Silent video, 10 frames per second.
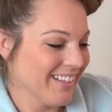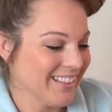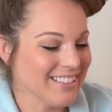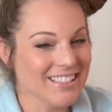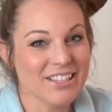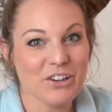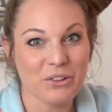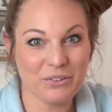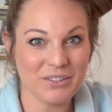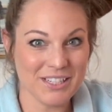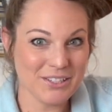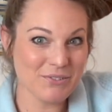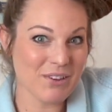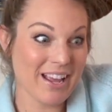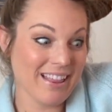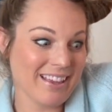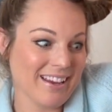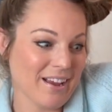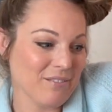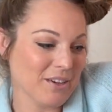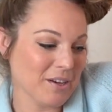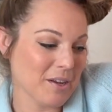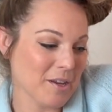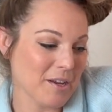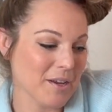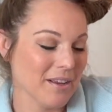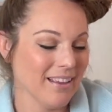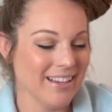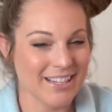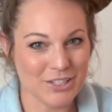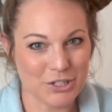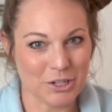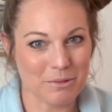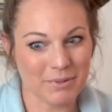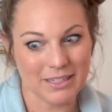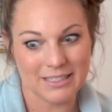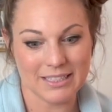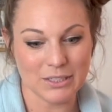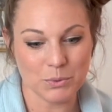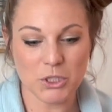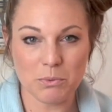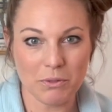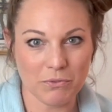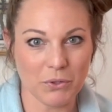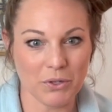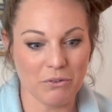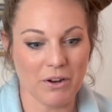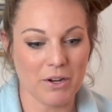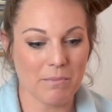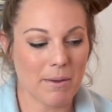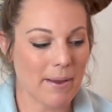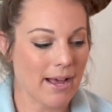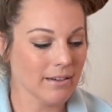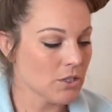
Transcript: This is another reason why I like having an insert, because this would just be floating around in my bag.